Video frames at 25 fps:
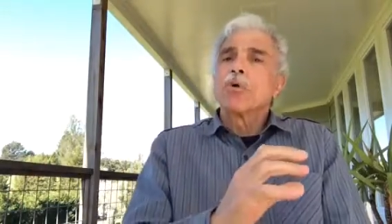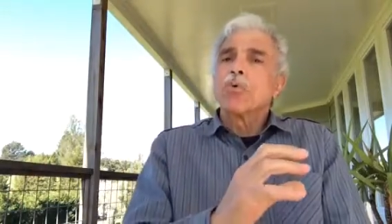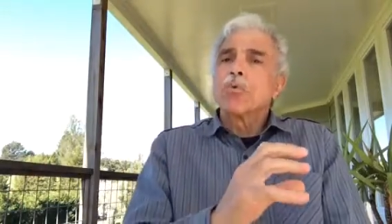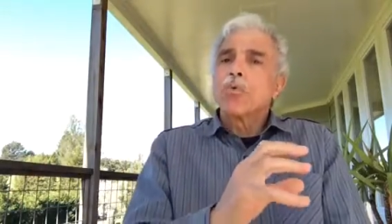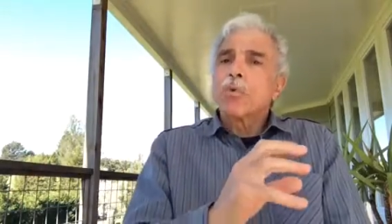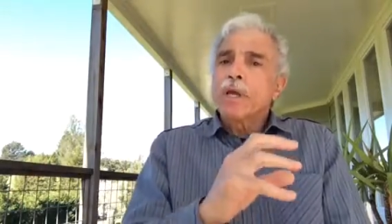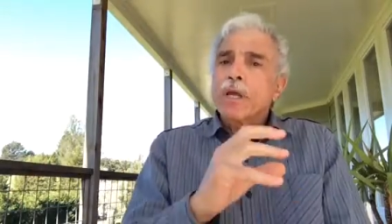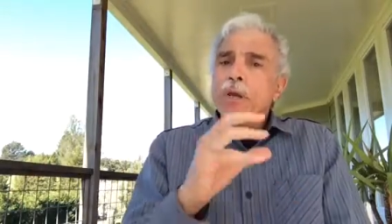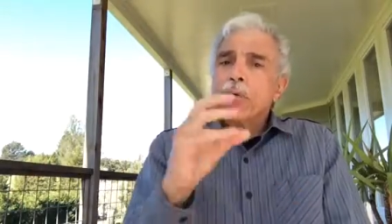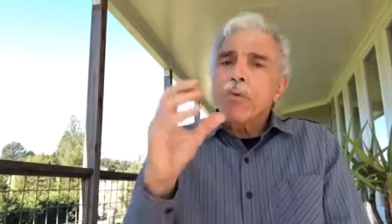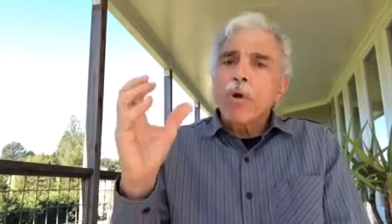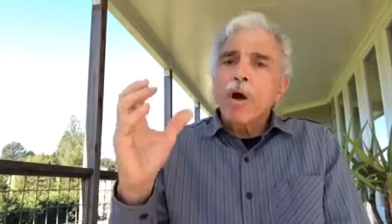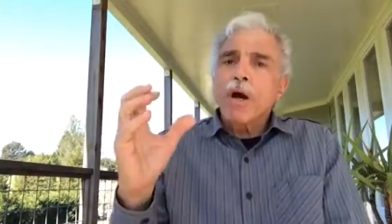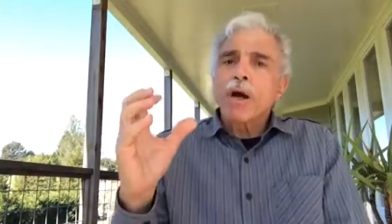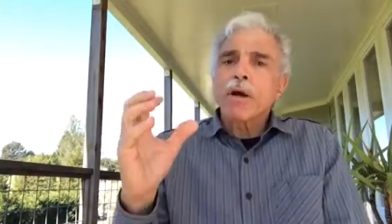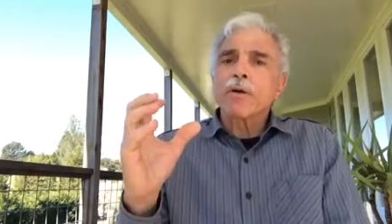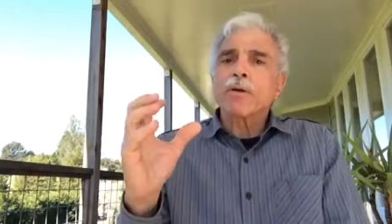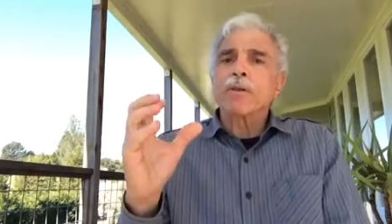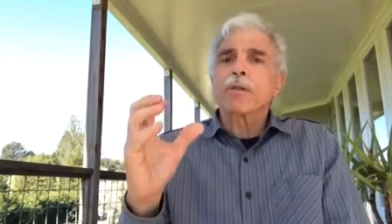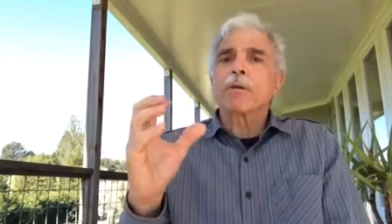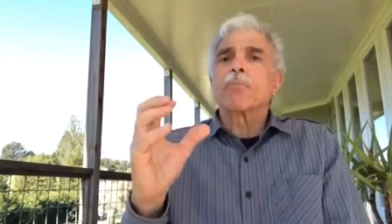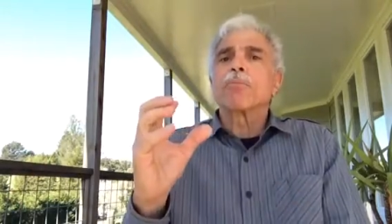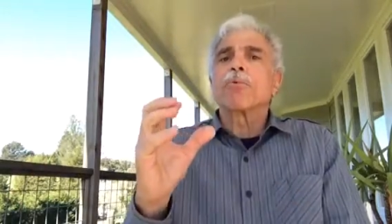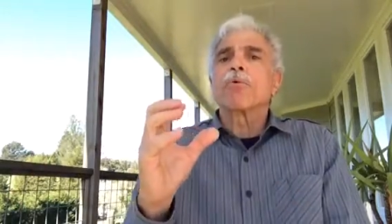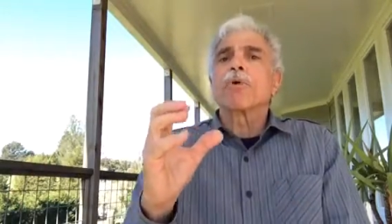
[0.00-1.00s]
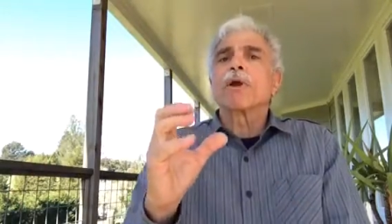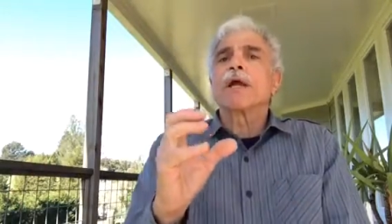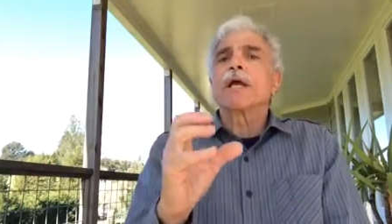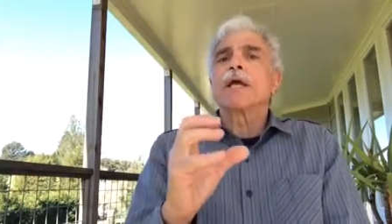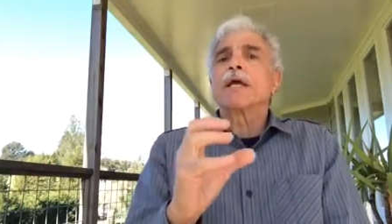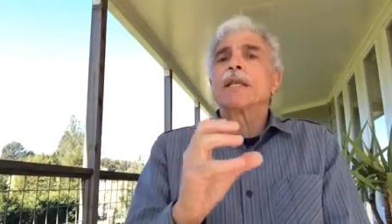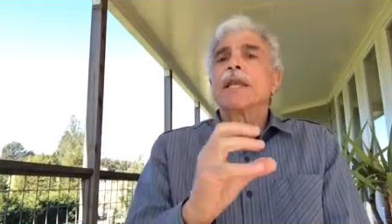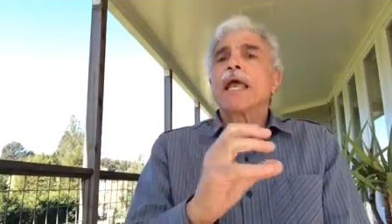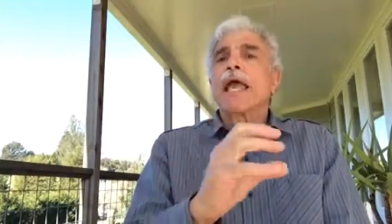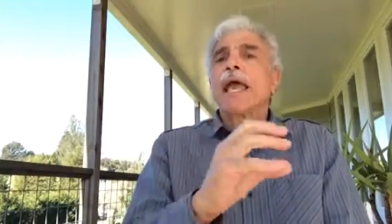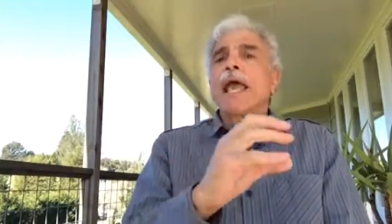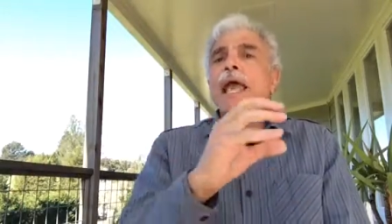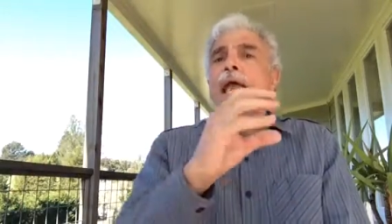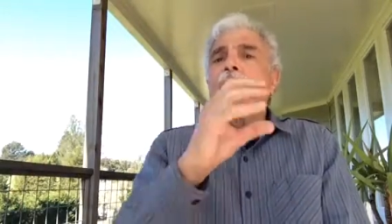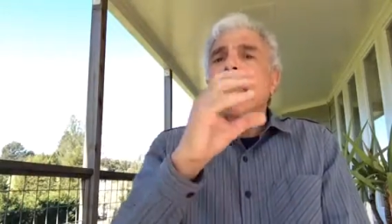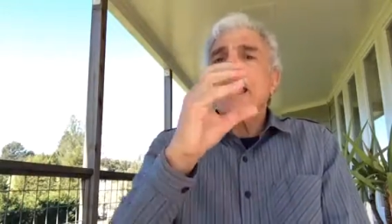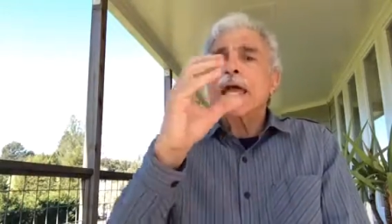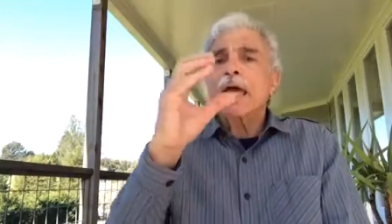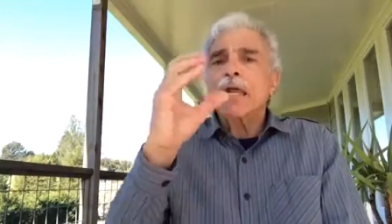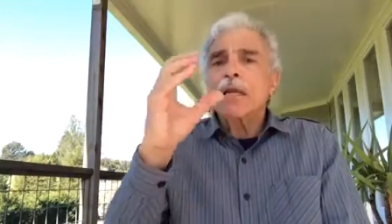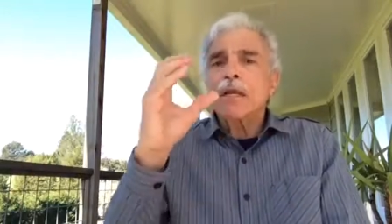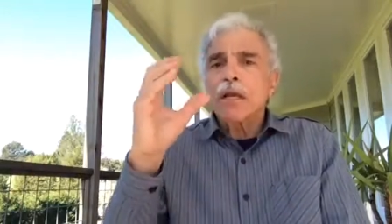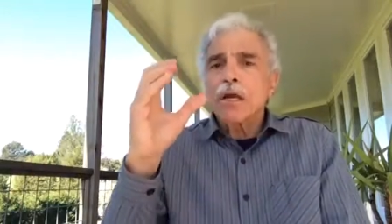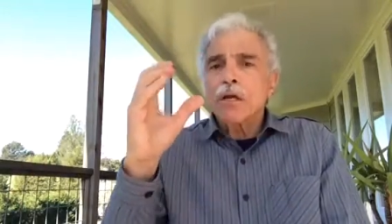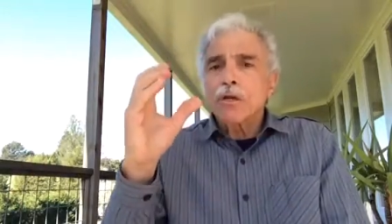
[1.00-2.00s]
rewiring the brain
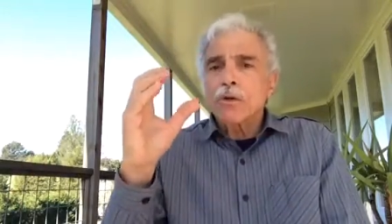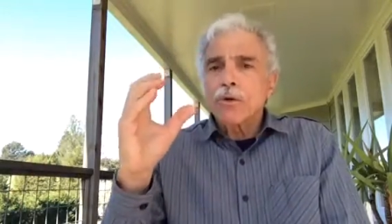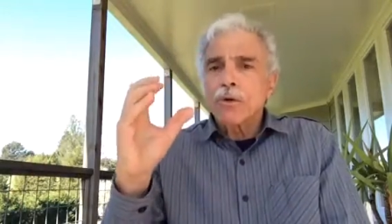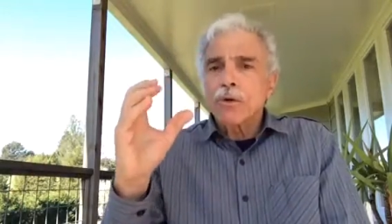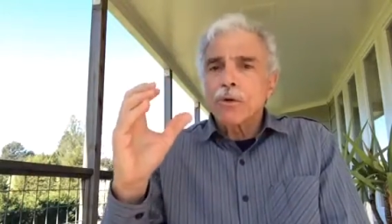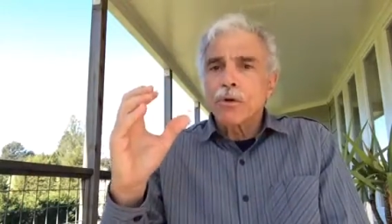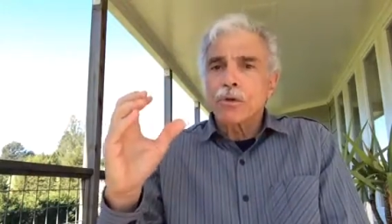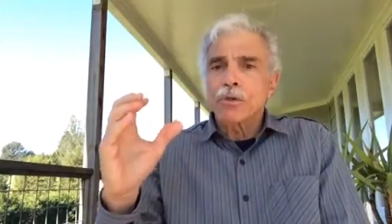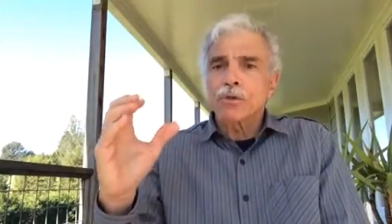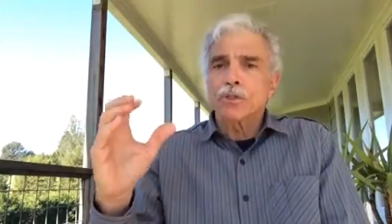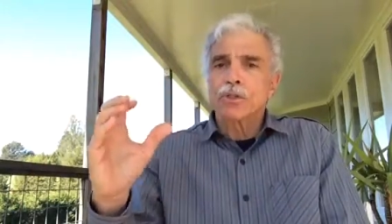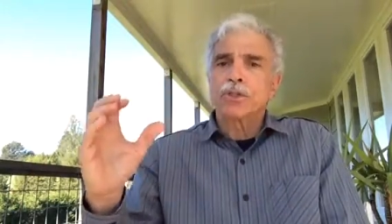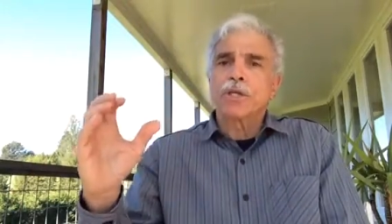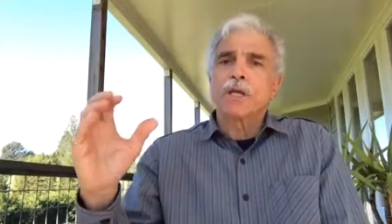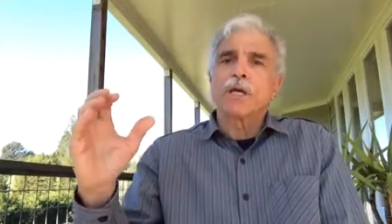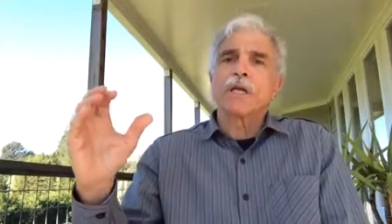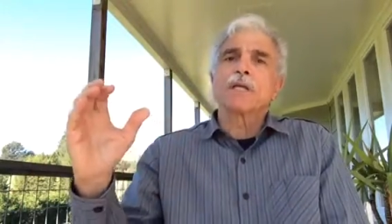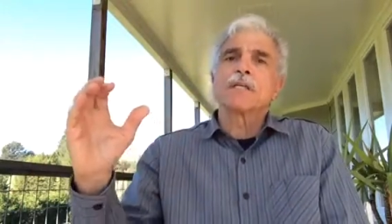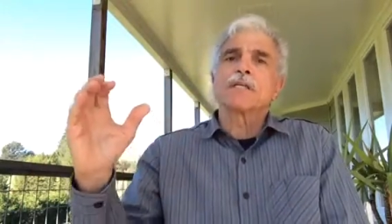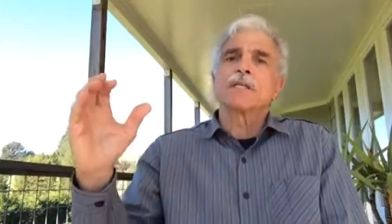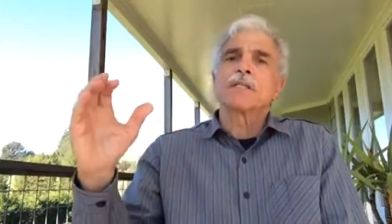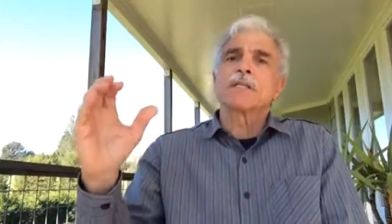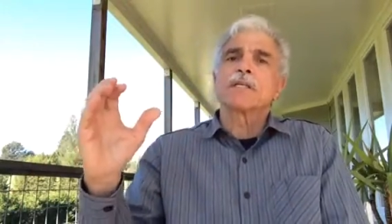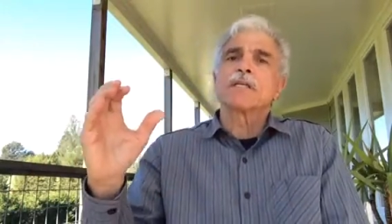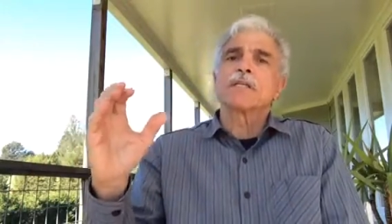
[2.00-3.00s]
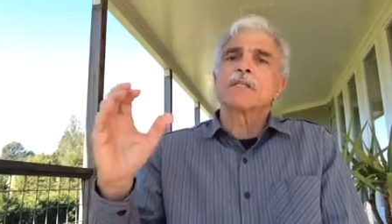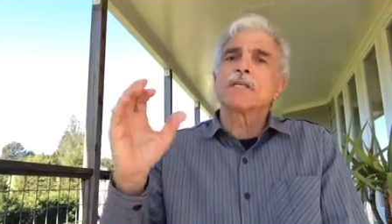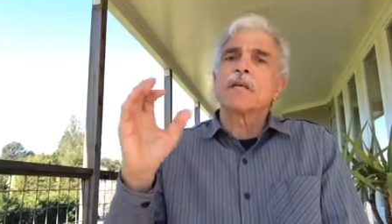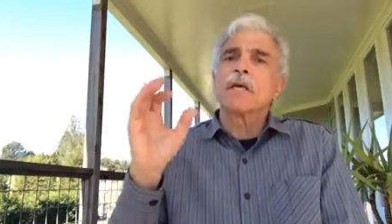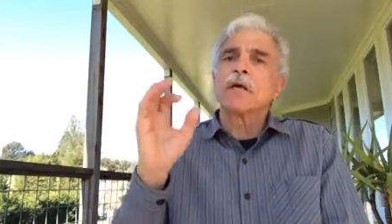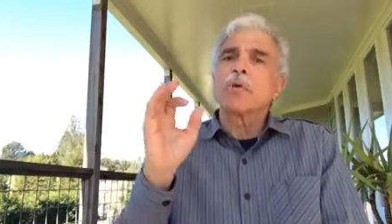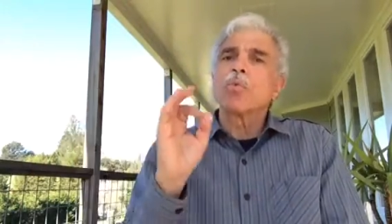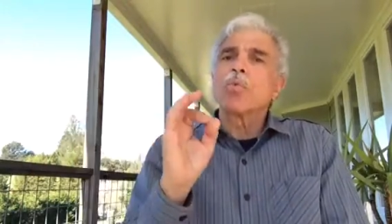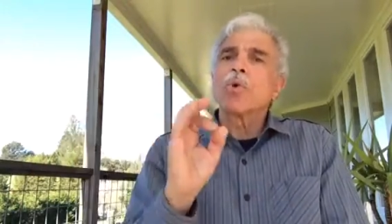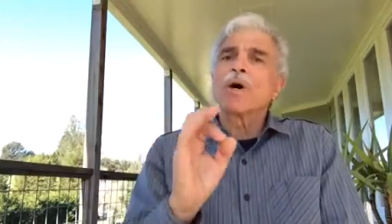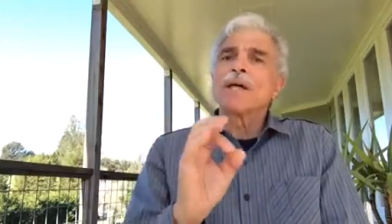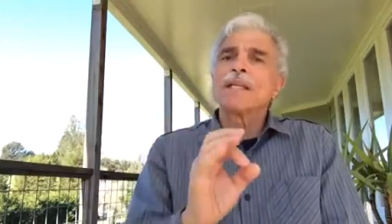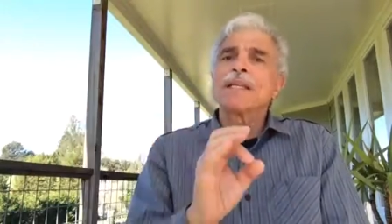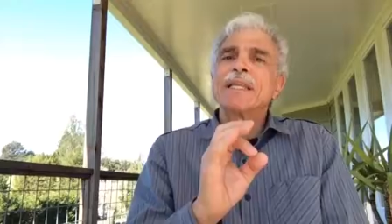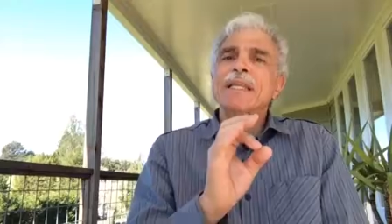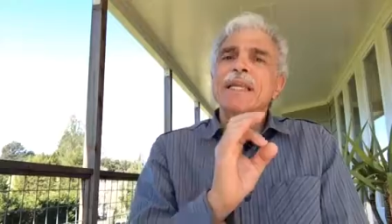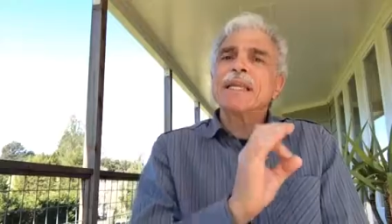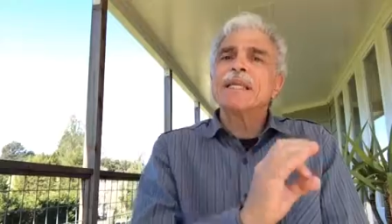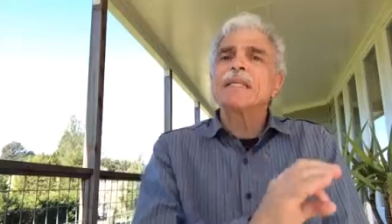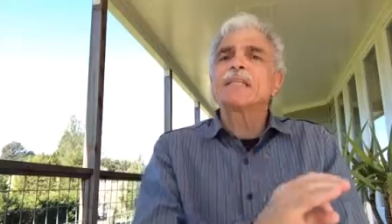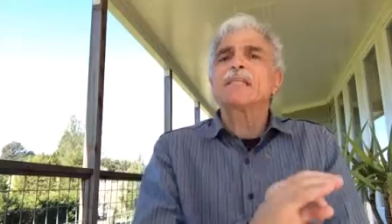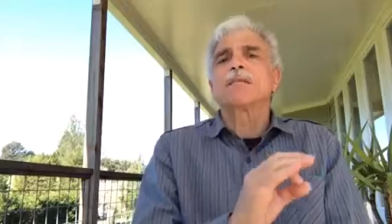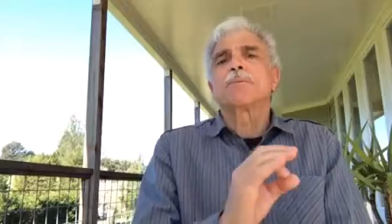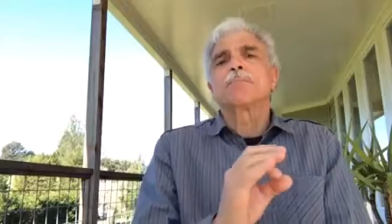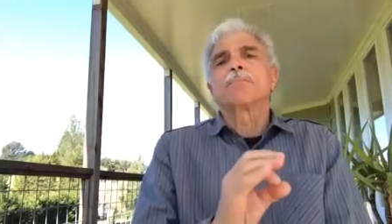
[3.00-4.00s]
and neurogenesis and what
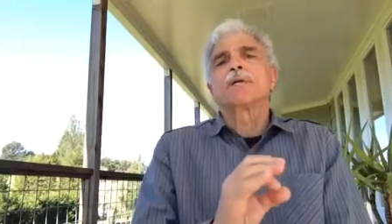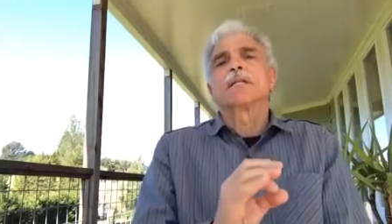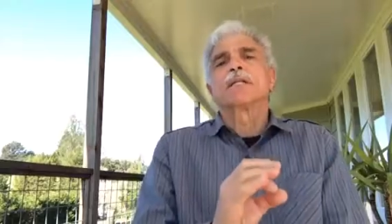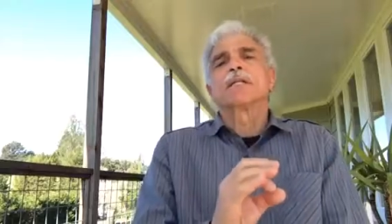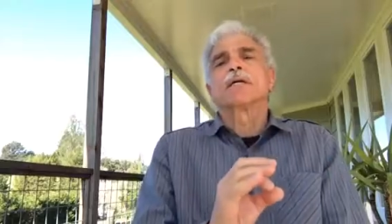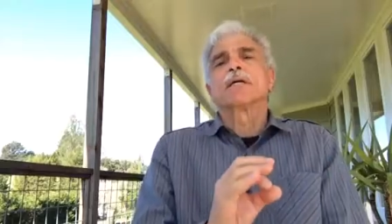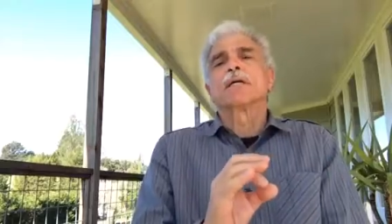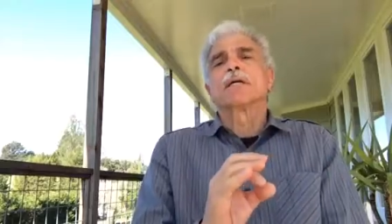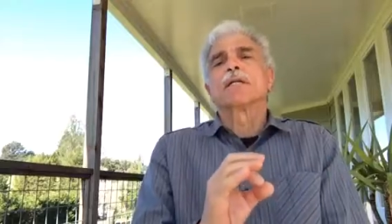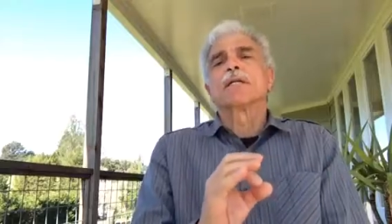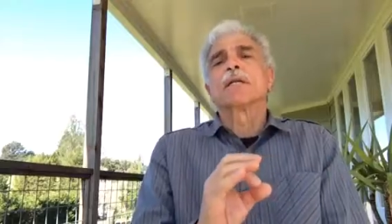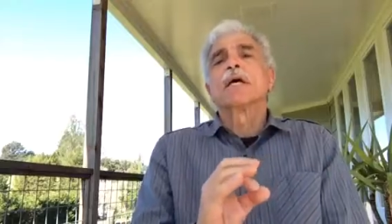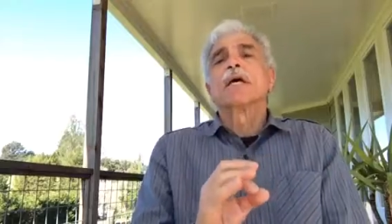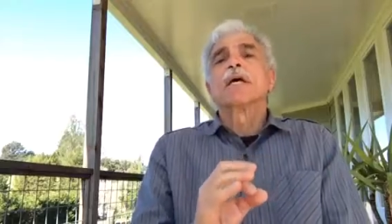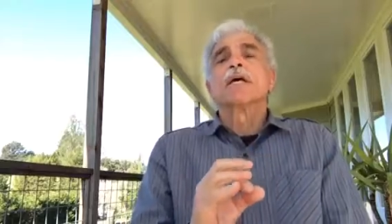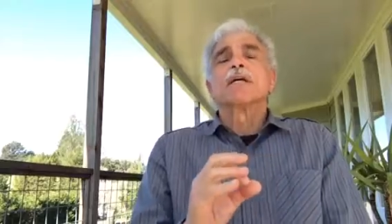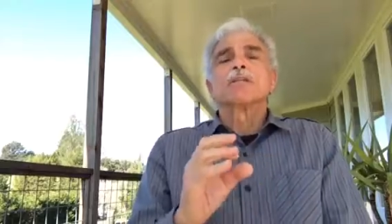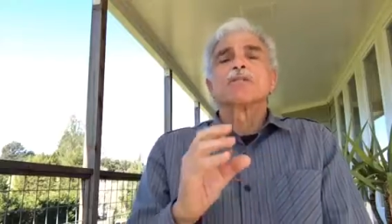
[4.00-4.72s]
needs to be done